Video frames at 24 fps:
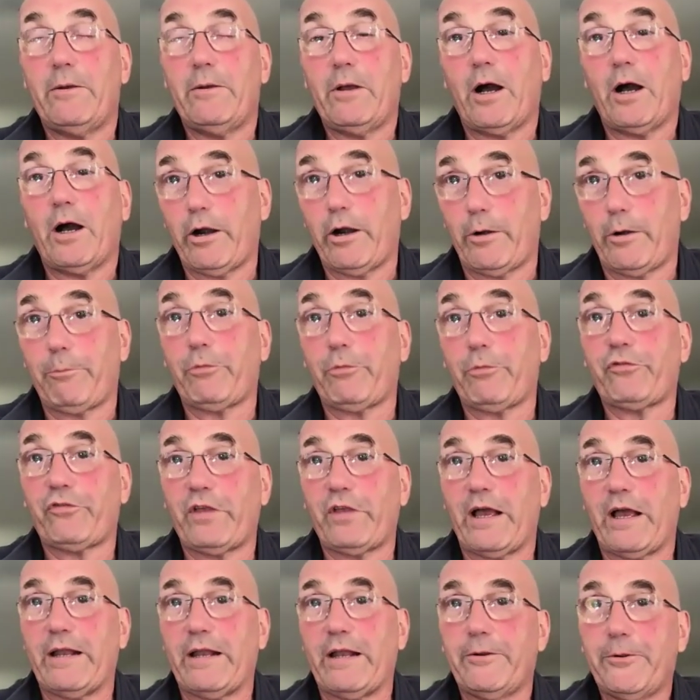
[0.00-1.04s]

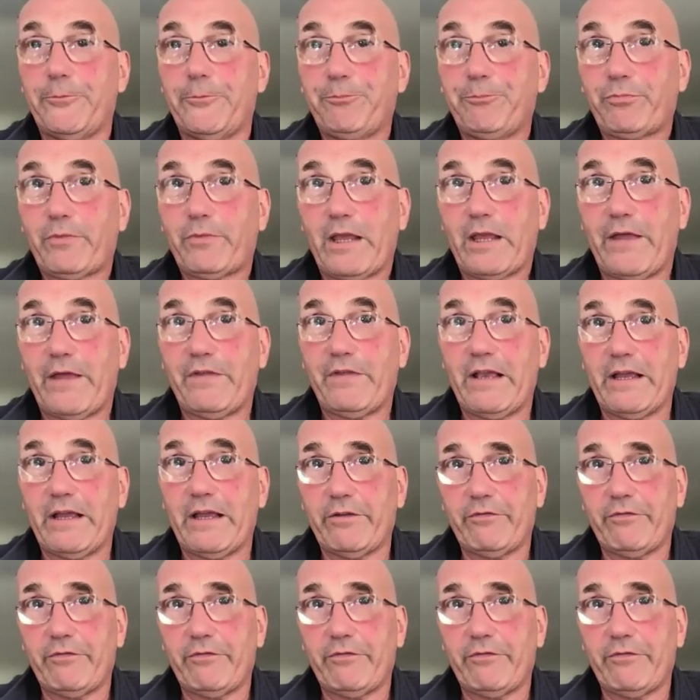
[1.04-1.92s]
100% at the end of